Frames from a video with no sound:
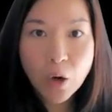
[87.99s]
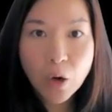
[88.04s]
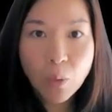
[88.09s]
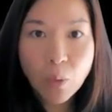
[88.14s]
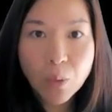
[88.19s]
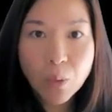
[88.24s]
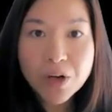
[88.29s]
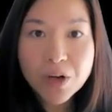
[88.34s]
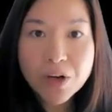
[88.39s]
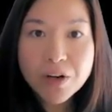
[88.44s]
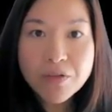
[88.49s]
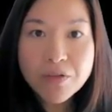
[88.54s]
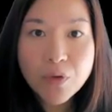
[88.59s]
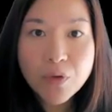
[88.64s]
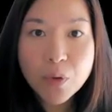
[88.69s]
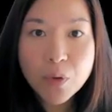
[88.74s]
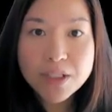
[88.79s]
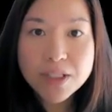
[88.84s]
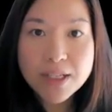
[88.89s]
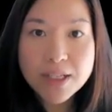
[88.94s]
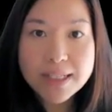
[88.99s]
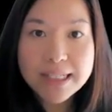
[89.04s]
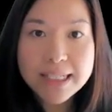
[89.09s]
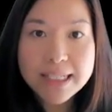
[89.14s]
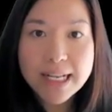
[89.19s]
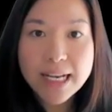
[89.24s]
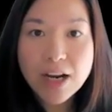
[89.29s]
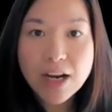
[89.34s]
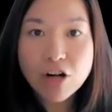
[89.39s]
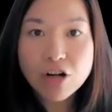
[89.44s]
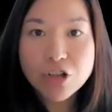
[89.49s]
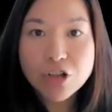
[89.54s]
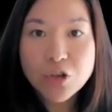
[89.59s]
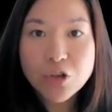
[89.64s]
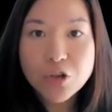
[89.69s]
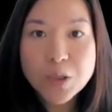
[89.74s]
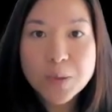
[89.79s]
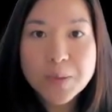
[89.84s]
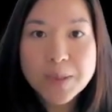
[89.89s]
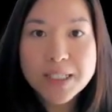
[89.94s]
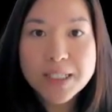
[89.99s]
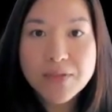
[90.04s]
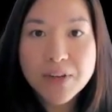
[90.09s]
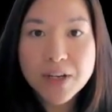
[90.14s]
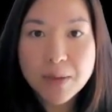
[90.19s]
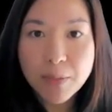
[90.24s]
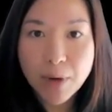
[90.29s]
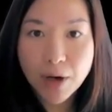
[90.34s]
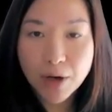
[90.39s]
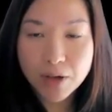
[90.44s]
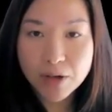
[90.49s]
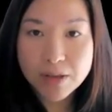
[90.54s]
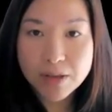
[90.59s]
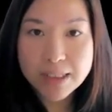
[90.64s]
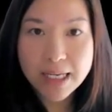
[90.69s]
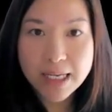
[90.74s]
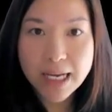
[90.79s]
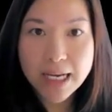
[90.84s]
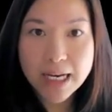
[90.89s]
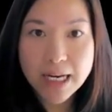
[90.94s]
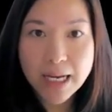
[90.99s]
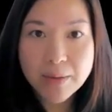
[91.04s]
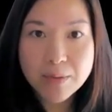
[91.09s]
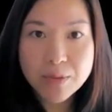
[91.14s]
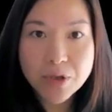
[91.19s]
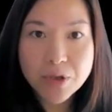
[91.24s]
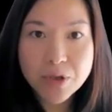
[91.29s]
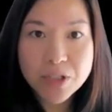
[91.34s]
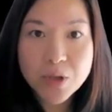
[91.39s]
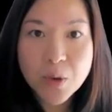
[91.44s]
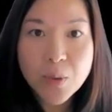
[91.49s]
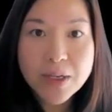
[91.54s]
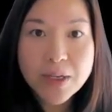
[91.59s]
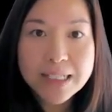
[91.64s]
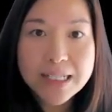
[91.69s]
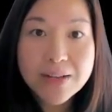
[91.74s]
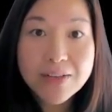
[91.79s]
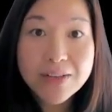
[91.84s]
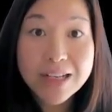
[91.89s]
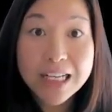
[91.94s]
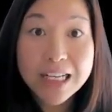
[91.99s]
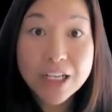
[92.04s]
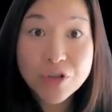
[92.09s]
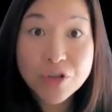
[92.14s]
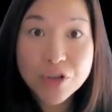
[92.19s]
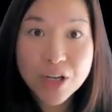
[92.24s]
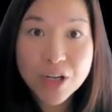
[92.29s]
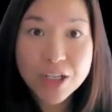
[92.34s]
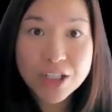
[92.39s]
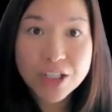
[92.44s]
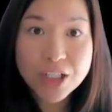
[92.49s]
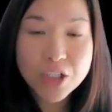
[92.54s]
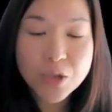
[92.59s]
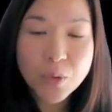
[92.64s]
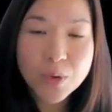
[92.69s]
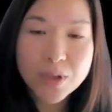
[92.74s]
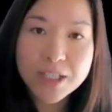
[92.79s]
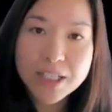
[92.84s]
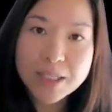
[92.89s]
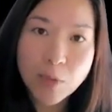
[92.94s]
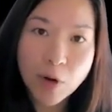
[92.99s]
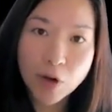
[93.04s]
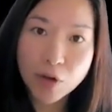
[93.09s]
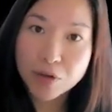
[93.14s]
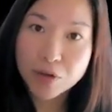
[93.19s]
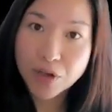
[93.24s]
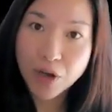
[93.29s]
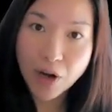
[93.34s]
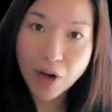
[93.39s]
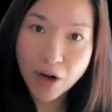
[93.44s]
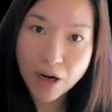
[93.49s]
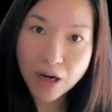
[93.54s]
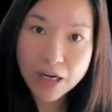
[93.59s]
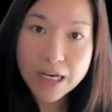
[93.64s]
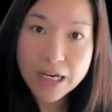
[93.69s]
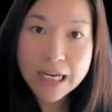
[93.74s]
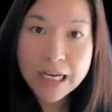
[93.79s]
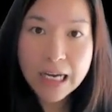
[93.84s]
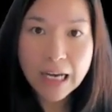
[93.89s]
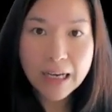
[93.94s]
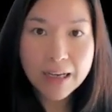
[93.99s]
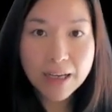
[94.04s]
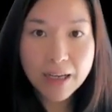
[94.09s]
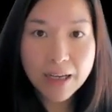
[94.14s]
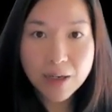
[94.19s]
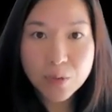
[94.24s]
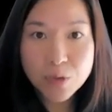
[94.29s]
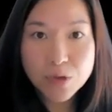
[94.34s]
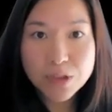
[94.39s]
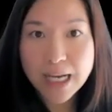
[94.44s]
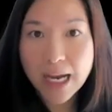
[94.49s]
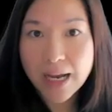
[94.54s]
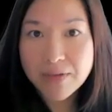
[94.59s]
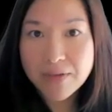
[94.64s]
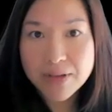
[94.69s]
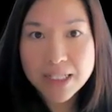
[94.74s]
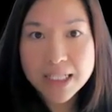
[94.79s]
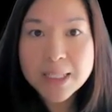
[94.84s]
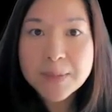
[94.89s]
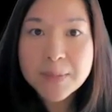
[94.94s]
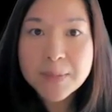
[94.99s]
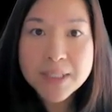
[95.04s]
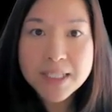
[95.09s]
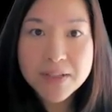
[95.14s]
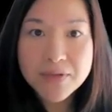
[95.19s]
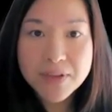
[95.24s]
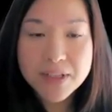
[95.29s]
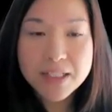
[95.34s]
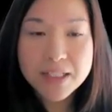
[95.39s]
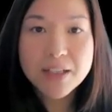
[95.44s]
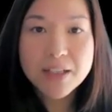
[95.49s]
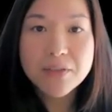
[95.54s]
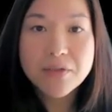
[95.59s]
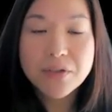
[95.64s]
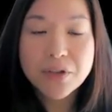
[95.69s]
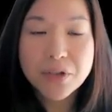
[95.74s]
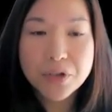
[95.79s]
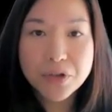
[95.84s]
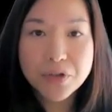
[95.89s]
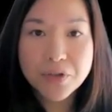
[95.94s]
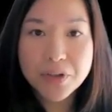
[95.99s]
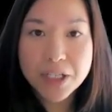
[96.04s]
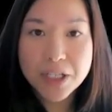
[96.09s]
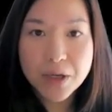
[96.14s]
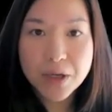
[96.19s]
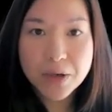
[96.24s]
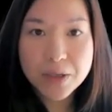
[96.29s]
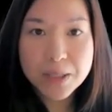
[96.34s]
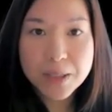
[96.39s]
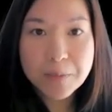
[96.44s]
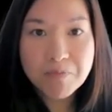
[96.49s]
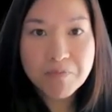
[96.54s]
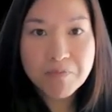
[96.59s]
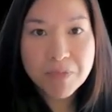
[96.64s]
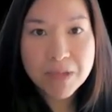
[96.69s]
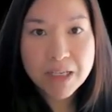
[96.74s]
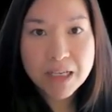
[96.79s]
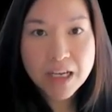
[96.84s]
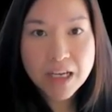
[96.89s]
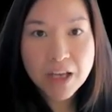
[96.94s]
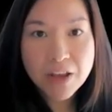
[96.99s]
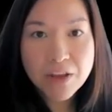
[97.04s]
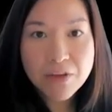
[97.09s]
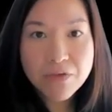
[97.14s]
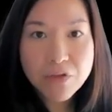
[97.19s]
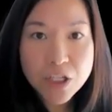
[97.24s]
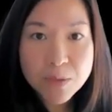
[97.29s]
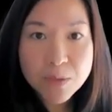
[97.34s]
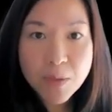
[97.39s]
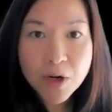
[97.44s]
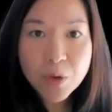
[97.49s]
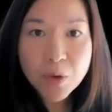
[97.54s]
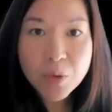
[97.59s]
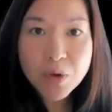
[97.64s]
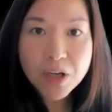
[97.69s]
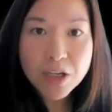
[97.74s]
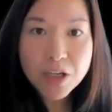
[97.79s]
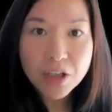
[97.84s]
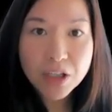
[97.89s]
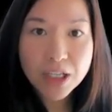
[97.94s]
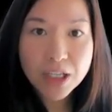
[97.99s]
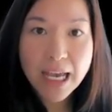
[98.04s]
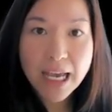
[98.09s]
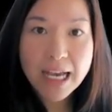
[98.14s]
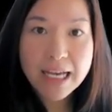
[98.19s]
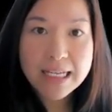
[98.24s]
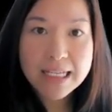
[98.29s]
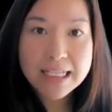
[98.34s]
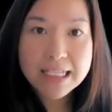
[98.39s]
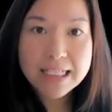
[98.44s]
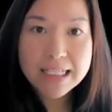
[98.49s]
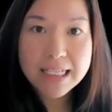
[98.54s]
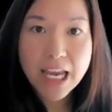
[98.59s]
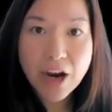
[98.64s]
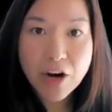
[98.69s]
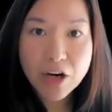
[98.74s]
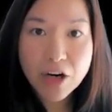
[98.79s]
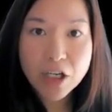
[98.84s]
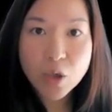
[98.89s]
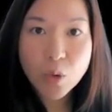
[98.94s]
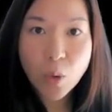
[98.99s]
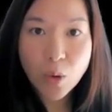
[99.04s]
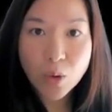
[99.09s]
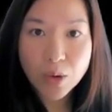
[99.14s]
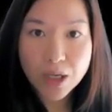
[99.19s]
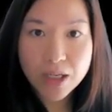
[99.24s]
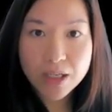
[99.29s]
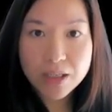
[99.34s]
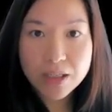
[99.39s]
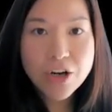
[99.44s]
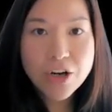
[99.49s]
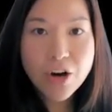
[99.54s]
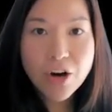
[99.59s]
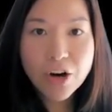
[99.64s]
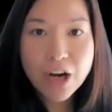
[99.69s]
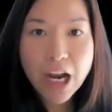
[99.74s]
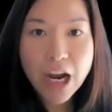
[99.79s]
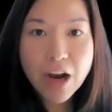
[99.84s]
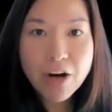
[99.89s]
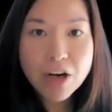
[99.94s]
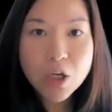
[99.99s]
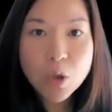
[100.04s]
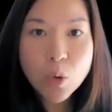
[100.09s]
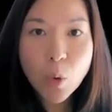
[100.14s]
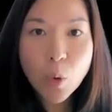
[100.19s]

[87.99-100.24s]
What we're going to focus on today are two specific models, and I'm just going to give an introduction to what these models are. Again, we'll dive into specifics in future videos. The first model we're going to look at is carried quota. Your carried